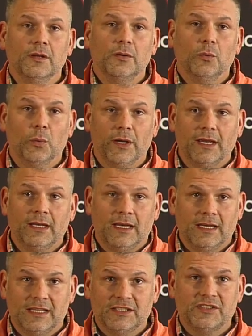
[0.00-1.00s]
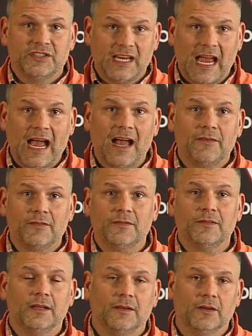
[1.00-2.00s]
Witt and his
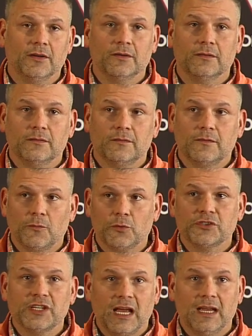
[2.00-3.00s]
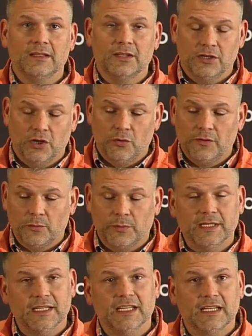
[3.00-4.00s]
staff and their foresight to know that we
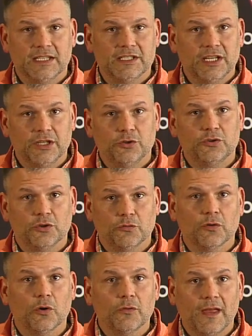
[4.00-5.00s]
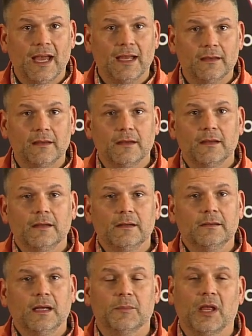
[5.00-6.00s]
need to continue to grow that.
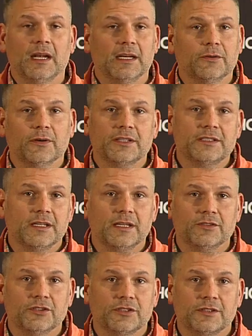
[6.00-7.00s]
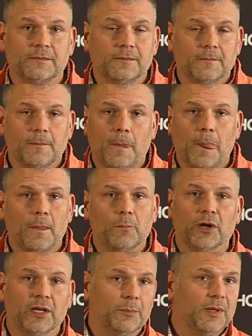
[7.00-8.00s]
I'm not interested in just
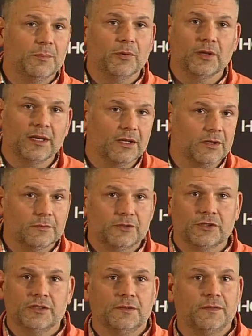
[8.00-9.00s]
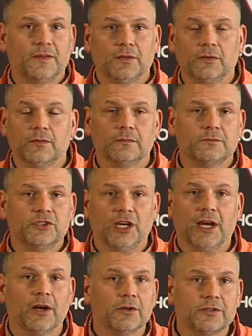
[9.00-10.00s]
bringing people in just to fill
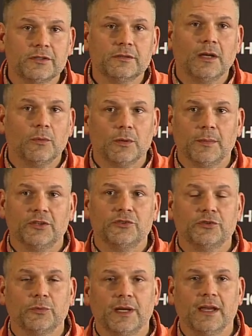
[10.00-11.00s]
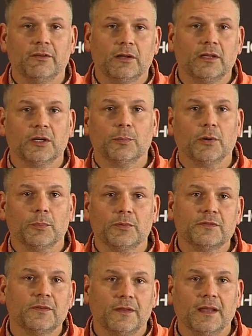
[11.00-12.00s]
chairs. I want to make sure we have a clear
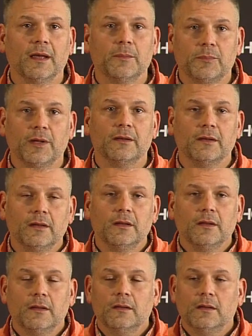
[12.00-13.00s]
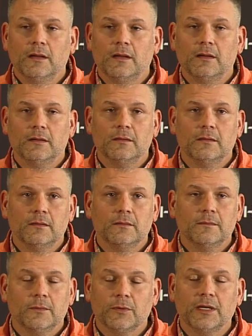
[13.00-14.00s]
purpose for them, but
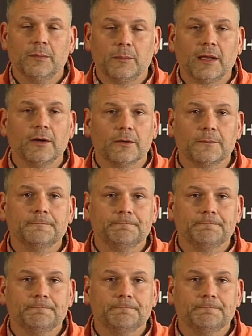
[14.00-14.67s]
we're getting better.